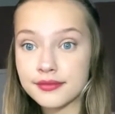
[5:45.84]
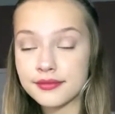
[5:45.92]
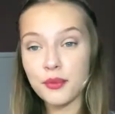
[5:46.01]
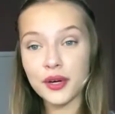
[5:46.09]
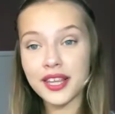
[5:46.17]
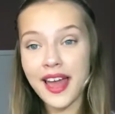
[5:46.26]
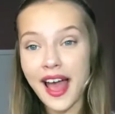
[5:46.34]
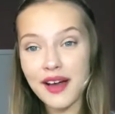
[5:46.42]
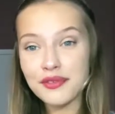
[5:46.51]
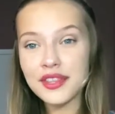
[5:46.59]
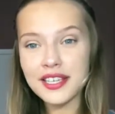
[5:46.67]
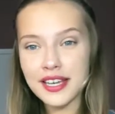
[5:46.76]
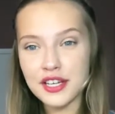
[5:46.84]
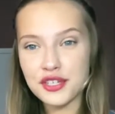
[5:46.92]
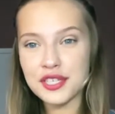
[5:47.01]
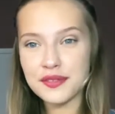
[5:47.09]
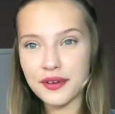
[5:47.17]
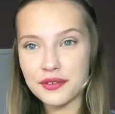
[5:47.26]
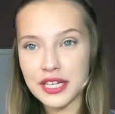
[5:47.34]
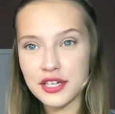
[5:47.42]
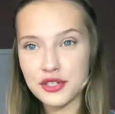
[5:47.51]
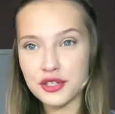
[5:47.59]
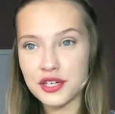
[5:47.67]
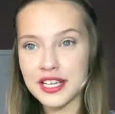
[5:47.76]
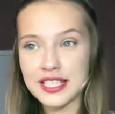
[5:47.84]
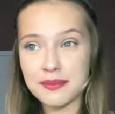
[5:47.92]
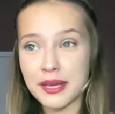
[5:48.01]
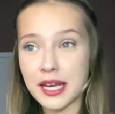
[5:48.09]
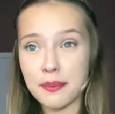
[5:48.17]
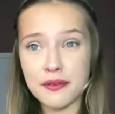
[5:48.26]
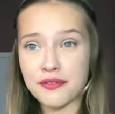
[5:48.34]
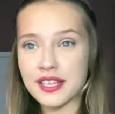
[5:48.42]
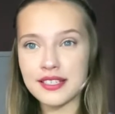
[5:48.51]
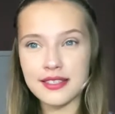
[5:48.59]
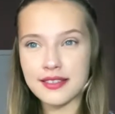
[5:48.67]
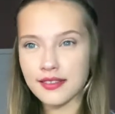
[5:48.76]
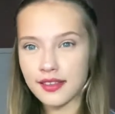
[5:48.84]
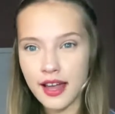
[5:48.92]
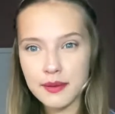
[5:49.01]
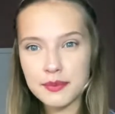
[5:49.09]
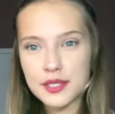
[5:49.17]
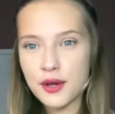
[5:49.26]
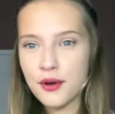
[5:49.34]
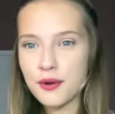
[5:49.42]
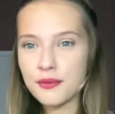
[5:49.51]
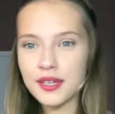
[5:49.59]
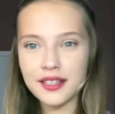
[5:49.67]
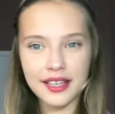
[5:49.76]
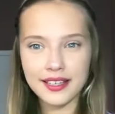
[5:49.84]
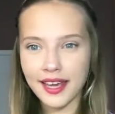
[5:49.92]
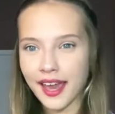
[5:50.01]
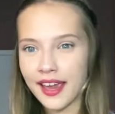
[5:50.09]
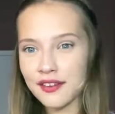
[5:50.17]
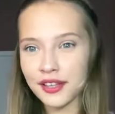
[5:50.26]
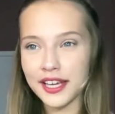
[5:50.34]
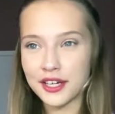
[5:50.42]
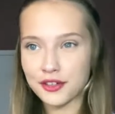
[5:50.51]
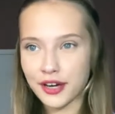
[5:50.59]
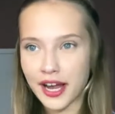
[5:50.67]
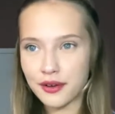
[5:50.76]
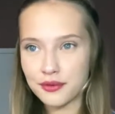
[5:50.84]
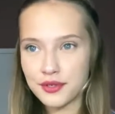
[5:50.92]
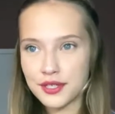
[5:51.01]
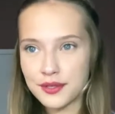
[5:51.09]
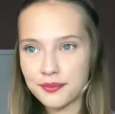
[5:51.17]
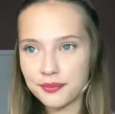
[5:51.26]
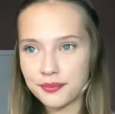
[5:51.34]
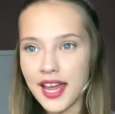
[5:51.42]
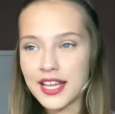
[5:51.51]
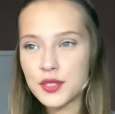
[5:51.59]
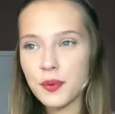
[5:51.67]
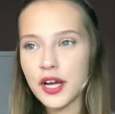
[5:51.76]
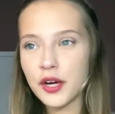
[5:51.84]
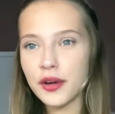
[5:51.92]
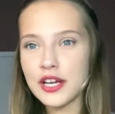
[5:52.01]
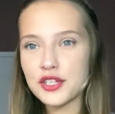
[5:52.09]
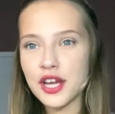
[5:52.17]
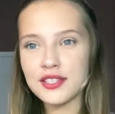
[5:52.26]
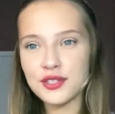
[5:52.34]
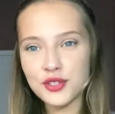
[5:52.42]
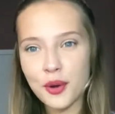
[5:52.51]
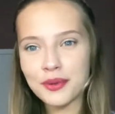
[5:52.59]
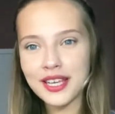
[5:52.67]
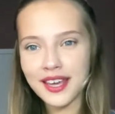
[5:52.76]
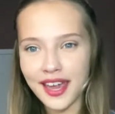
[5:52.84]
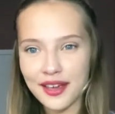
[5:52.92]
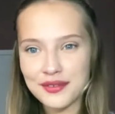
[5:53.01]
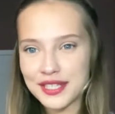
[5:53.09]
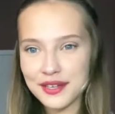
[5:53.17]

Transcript: More than half of the nation's foundation is made up of this limestone, like cave-like ground. Hence why Croatia has so many caves